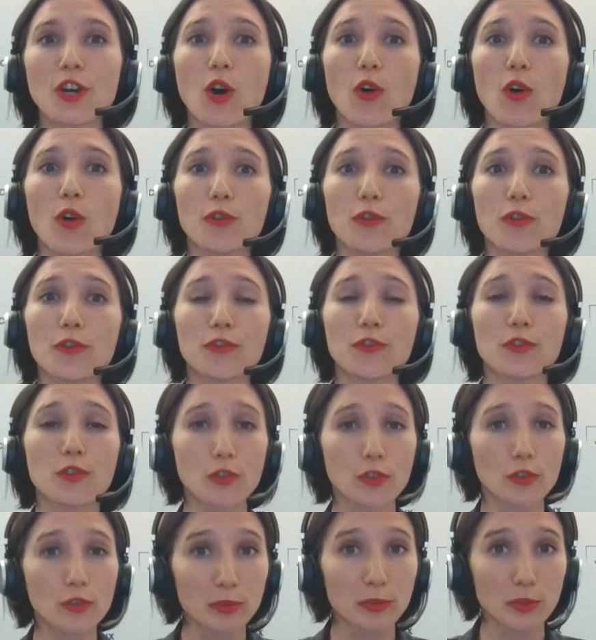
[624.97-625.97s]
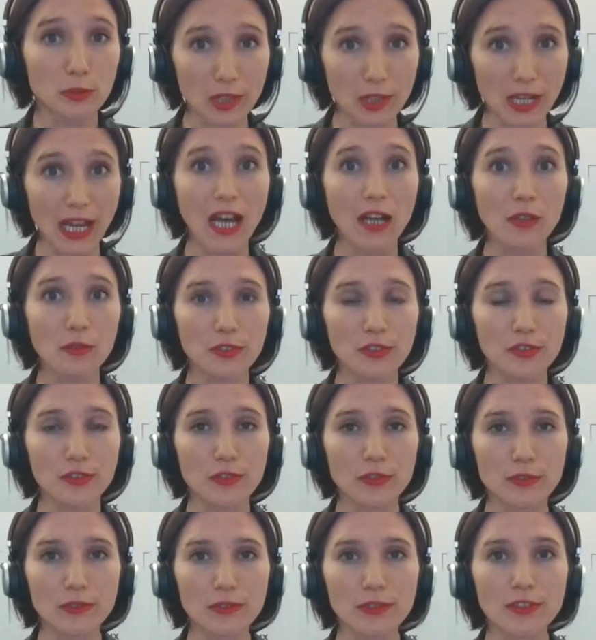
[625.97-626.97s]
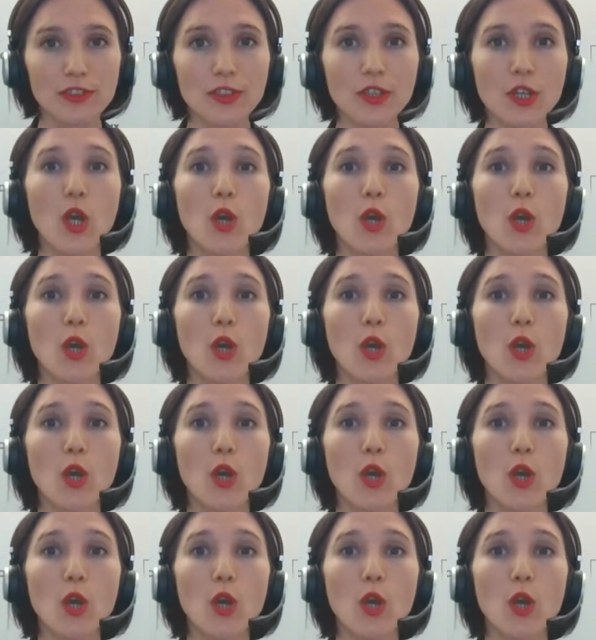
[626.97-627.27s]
of global households